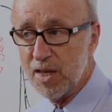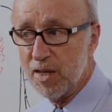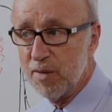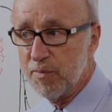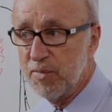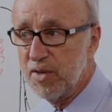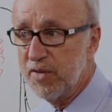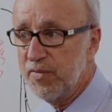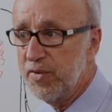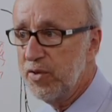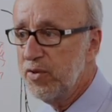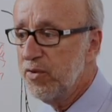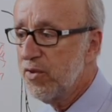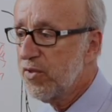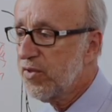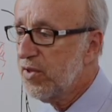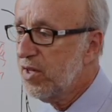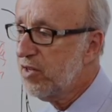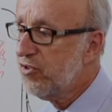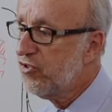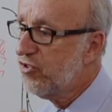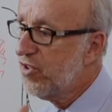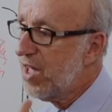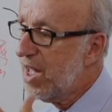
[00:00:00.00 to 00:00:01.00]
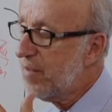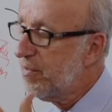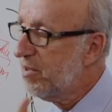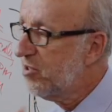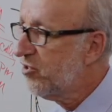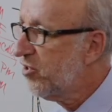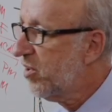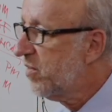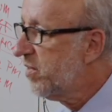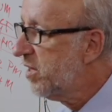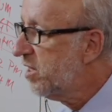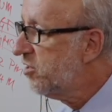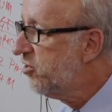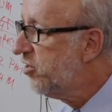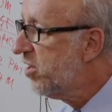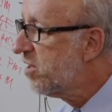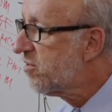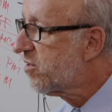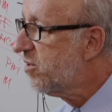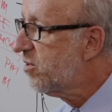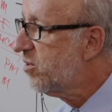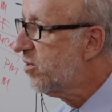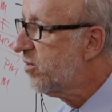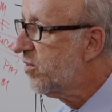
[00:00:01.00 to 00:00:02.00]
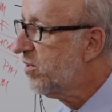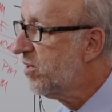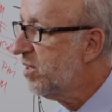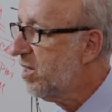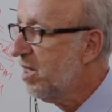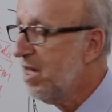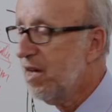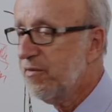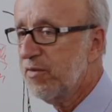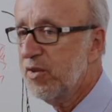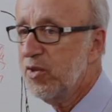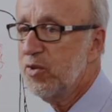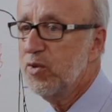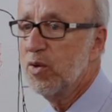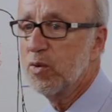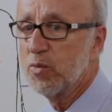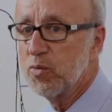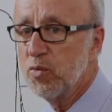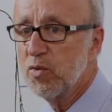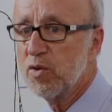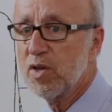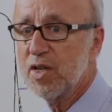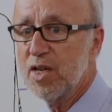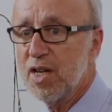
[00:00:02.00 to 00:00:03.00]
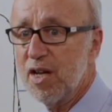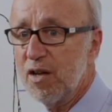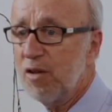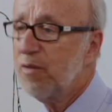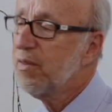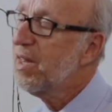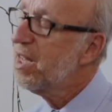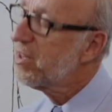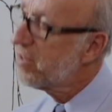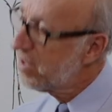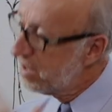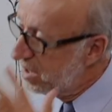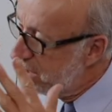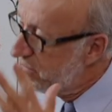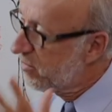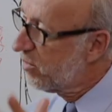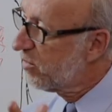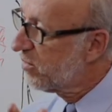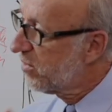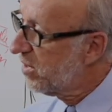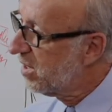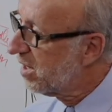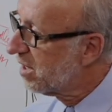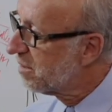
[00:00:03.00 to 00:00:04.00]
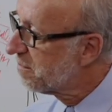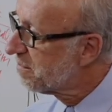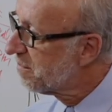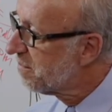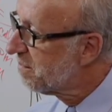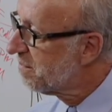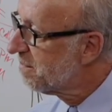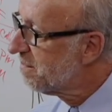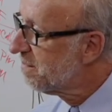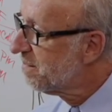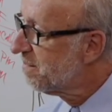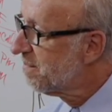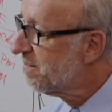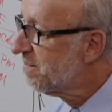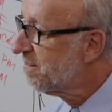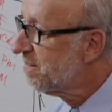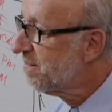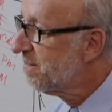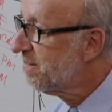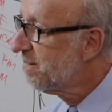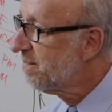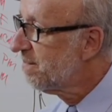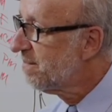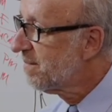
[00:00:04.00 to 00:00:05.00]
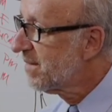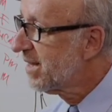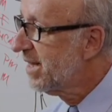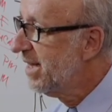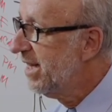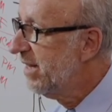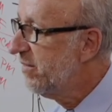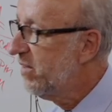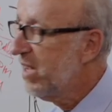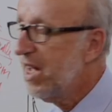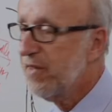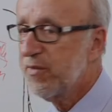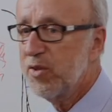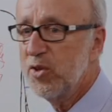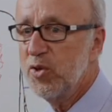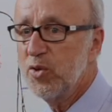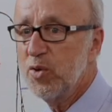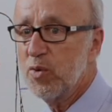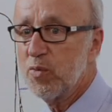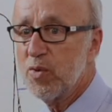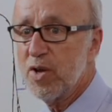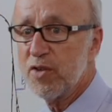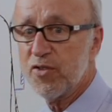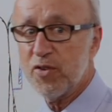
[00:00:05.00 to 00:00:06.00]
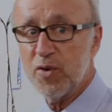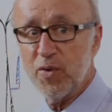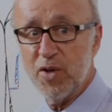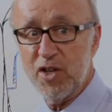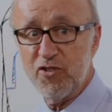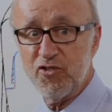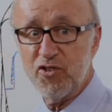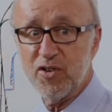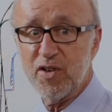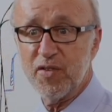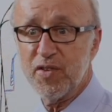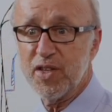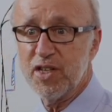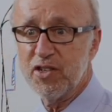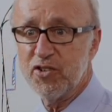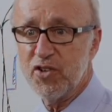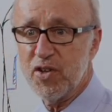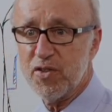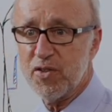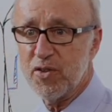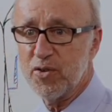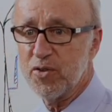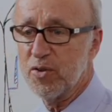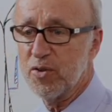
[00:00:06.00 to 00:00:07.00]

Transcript: But if you do such damage on the adjacent tooth that you have to do a root canal, that's a different thing. If you have to do a restoration on the adjacent